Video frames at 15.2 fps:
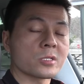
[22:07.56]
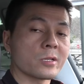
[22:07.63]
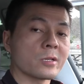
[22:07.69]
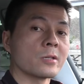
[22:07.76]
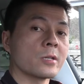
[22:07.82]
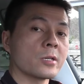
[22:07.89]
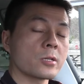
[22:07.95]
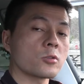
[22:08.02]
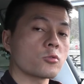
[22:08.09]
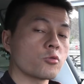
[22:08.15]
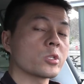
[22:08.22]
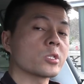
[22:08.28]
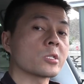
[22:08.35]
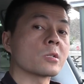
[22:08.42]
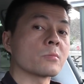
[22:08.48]
the
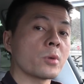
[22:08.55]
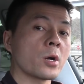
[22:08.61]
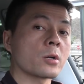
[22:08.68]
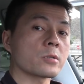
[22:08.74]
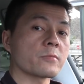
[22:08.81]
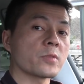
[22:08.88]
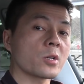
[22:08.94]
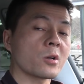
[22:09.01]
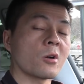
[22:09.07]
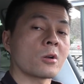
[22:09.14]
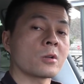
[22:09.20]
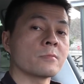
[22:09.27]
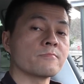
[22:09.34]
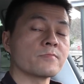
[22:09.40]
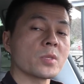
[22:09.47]
critical part of the
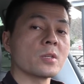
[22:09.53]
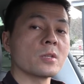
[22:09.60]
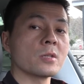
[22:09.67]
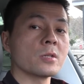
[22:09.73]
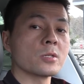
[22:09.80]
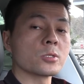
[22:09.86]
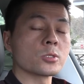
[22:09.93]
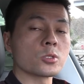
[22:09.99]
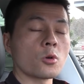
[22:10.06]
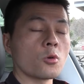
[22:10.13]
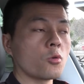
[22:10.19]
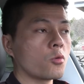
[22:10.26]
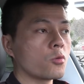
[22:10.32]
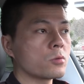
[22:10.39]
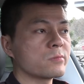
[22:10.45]
car.
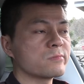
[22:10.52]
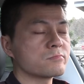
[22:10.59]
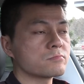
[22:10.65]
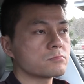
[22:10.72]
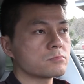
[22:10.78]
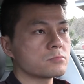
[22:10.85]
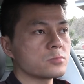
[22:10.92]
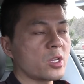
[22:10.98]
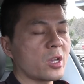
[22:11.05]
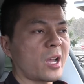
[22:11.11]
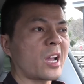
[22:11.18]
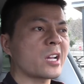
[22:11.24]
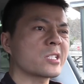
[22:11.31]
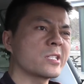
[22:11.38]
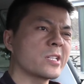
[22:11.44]
So
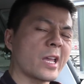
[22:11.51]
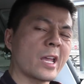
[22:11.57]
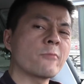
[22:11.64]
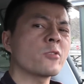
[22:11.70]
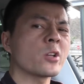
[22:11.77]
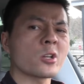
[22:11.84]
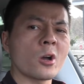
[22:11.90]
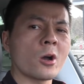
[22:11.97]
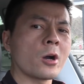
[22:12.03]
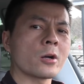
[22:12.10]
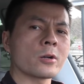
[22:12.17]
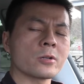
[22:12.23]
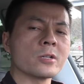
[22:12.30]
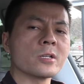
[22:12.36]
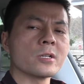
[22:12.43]
yeah, actually every
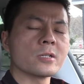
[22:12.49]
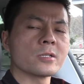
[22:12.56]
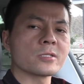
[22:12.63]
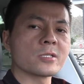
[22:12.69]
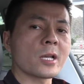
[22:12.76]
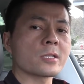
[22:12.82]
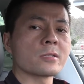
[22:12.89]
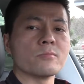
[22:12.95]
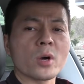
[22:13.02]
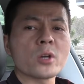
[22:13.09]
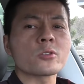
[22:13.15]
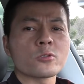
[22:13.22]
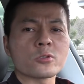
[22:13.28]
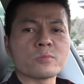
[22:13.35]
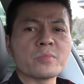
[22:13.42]
car that
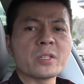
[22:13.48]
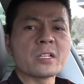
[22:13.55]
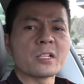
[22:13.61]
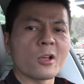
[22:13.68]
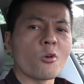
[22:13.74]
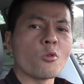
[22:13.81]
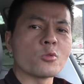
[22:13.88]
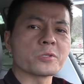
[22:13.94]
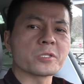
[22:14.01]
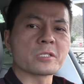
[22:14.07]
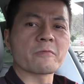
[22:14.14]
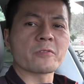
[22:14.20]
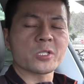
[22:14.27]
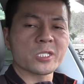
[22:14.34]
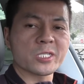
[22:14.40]
Marcusbil owns
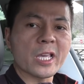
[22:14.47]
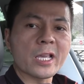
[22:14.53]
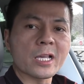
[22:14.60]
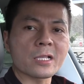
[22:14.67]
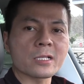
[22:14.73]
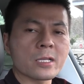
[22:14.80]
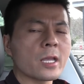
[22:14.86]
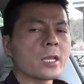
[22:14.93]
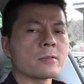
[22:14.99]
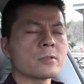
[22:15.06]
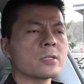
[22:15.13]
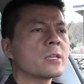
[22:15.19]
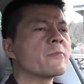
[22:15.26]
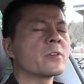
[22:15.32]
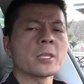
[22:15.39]
is for sale.
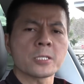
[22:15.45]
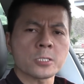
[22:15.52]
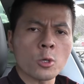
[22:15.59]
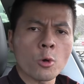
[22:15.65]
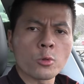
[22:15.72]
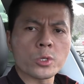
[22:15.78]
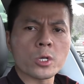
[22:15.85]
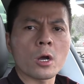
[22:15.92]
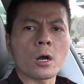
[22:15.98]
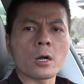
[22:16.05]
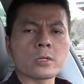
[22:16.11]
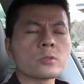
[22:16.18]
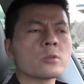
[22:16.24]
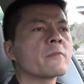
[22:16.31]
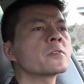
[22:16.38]
Even his own
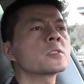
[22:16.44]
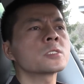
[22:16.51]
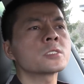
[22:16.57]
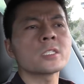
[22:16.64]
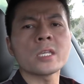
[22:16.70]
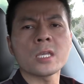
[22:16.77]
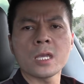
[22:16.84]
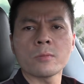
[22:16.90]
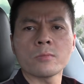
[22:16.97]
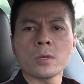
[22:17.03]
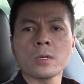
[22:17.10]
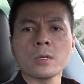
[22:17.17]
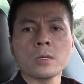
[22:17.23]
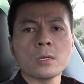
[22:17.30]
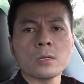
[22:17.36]
car. You know, if you see him,
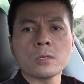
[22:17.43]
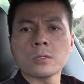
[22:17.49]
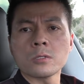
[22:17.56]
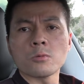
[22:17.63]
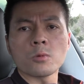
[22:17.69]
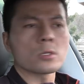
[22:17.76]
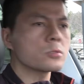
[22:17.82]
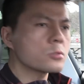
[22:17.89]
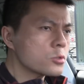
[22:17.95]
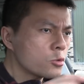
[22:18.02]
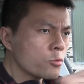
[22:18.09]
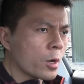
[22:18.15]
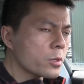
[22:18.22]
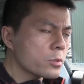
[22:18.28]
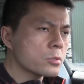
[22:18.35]
you
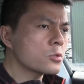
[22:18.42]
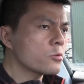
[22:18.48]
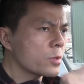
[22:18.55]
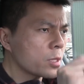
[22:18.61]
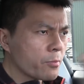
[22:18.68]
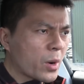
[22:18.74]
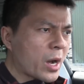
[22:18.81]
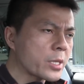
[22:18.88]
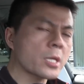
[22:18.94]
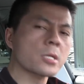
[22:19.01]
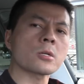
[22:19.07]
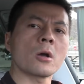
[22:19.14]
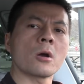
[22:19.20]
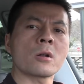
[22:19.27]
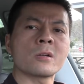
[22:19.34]
want to buy
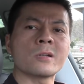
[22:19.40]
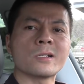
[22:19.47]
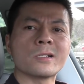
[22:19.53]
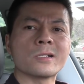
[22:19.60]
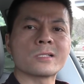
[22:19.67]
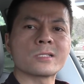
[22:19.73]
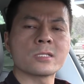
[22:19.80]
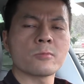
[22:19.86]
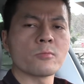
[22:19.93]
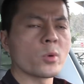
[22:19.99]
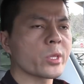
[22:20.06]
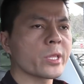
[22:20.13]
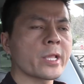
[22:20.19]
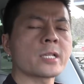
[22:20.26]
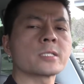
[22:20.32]
that car, the
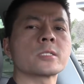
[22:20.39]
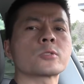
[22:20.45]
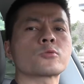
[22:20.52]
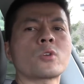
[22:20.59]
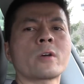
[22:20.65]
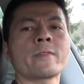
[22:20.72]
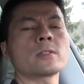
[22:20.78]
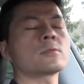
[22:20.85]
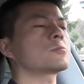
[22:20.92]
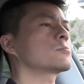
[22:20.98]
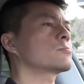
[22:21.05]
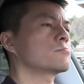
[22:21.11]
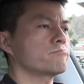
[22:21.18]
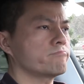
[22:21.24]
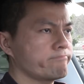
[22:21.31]
Model X he's driving,
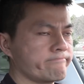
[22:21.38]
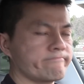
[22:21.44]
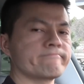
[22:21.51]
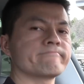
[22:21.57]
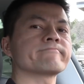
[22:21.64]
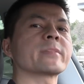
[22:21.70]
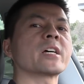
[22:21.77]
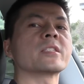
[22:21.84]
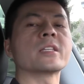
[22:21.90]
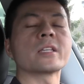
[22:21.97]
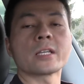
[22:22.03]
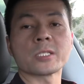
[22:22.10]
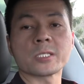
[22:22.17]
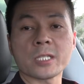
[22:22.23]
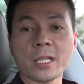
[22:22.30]
then he
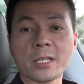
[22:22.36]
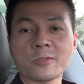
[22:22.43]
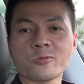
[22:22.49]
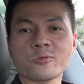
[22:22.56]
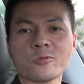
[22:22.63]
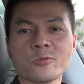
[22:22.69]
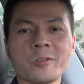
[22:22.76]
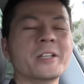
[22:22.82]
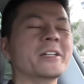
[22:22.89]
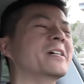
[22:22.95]
can sell it to you.